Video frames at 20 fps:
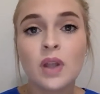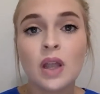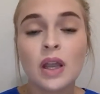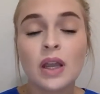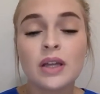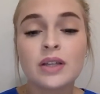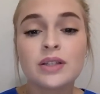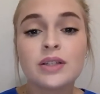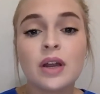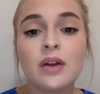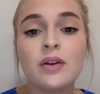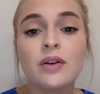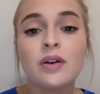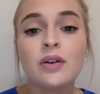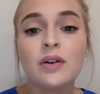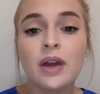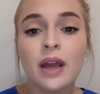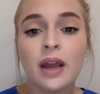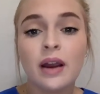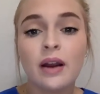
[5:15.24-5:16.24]

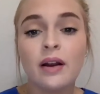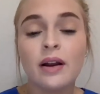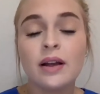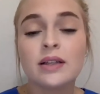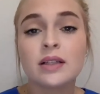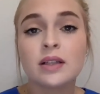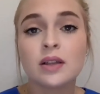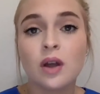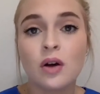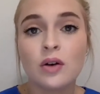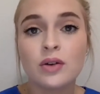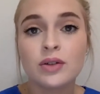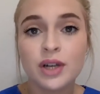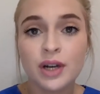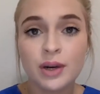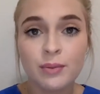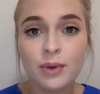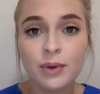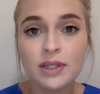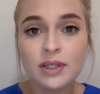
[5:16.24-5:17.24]
Custodial care is
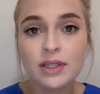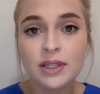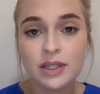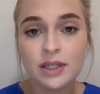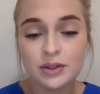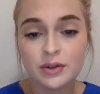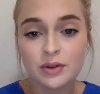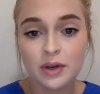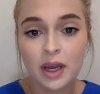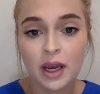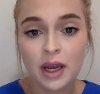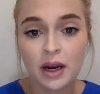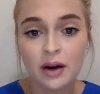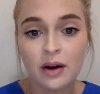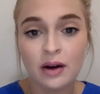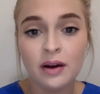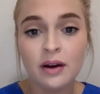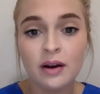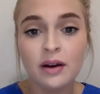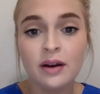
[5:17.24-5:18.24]
long-term residential
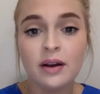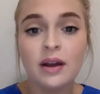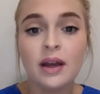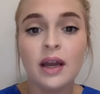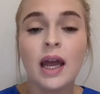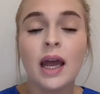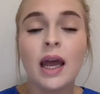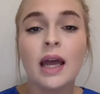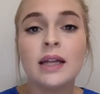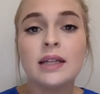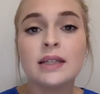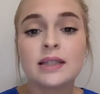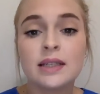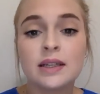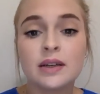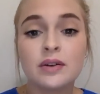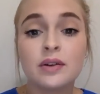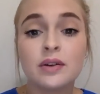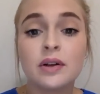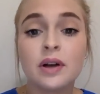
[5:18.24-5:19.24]
care, and
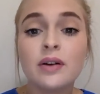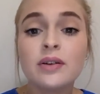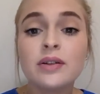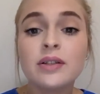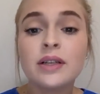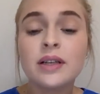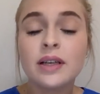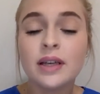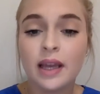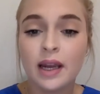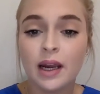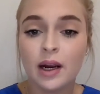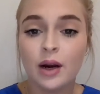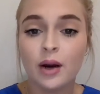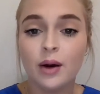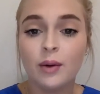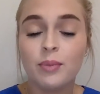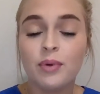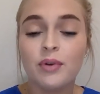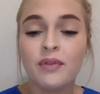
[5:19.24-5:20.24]
skilled nursing
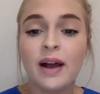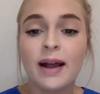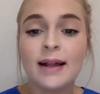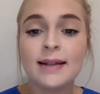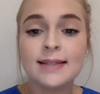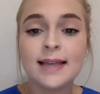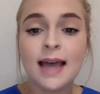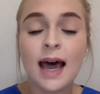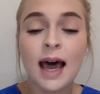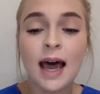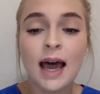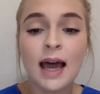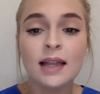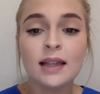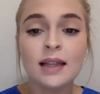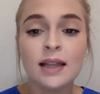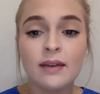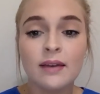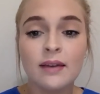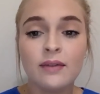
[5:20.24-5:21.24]
care provides
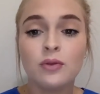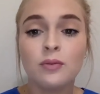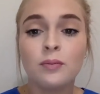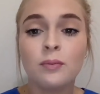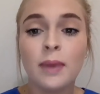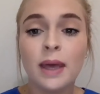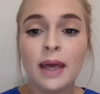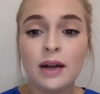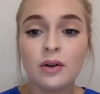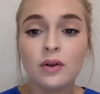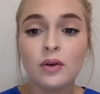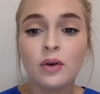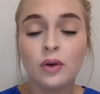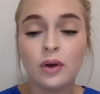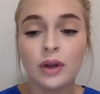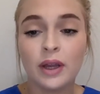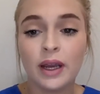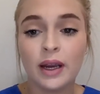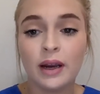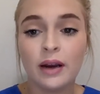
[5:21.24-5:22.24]
high-level medical
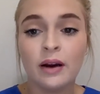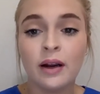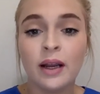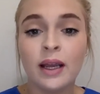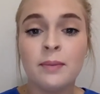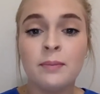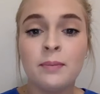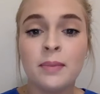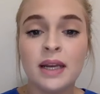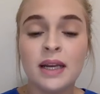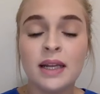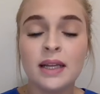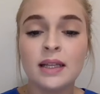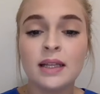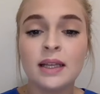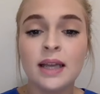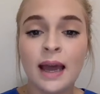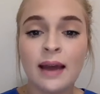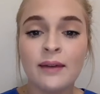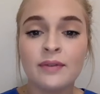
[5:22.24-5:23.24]
care
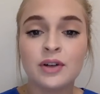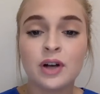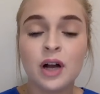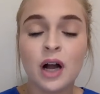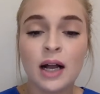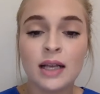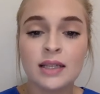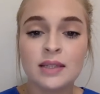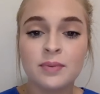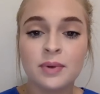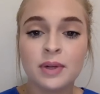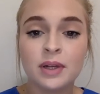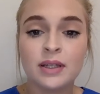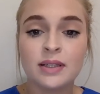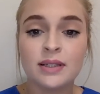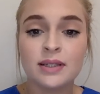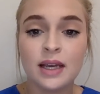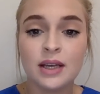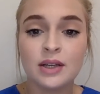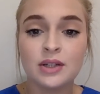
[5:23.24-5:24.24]
immediately after
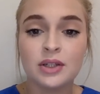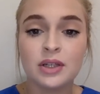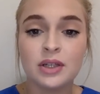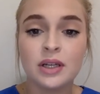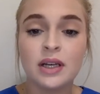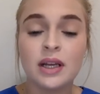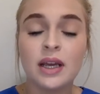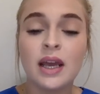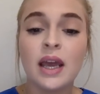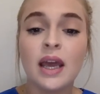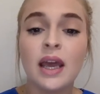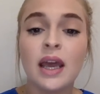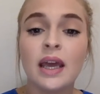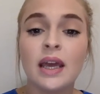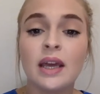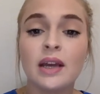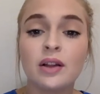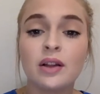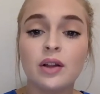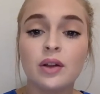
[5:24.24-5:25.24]
hospitalization,
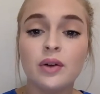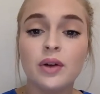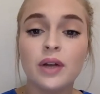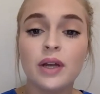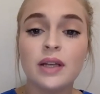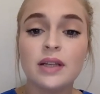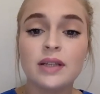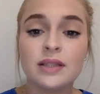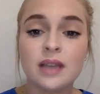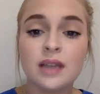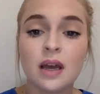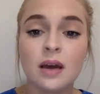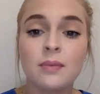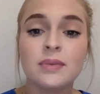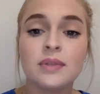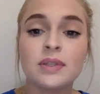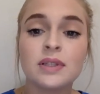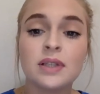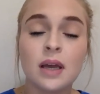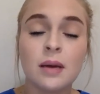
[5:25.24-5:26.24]
including some
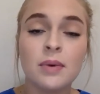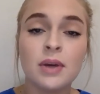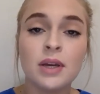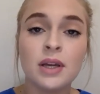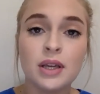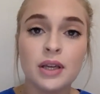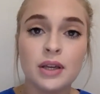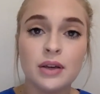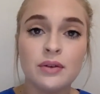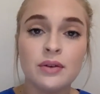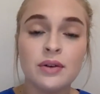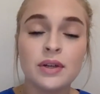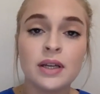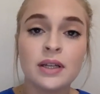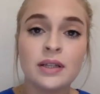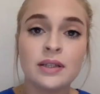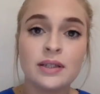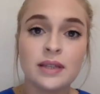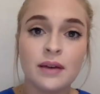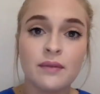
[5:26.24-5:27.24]
subacute
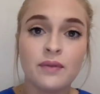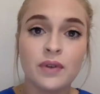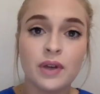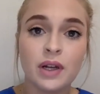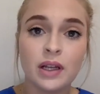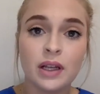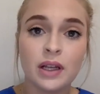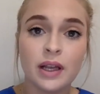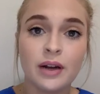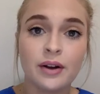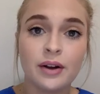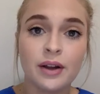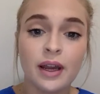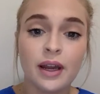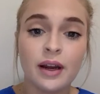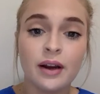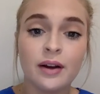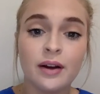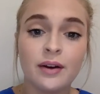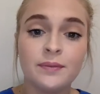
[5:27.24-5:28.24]
and some ventilator
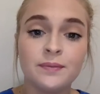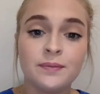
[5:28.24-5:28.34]
care.